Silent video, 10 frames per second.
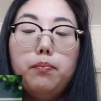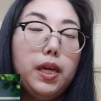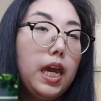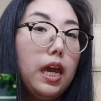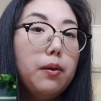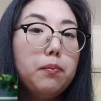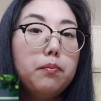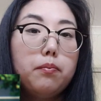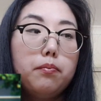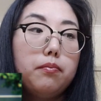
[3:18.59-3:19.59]

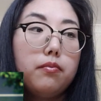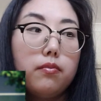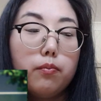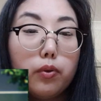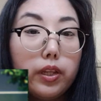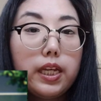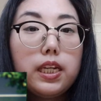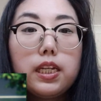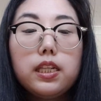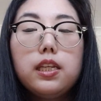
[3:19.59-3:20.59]
became bullied
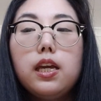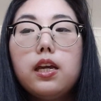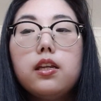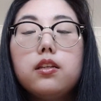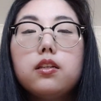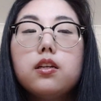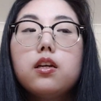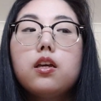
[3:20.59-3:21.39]
in the end,